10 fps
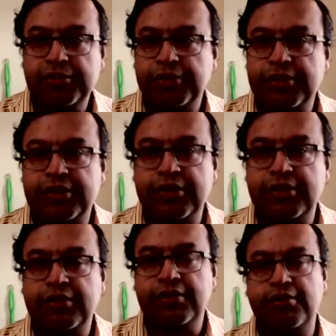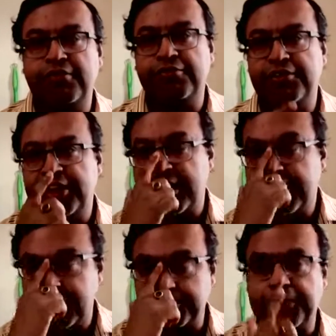who is the
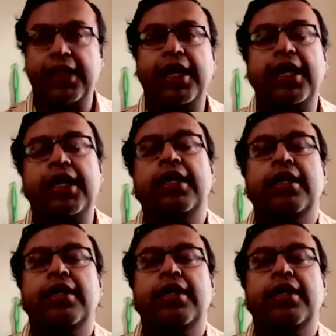VHPA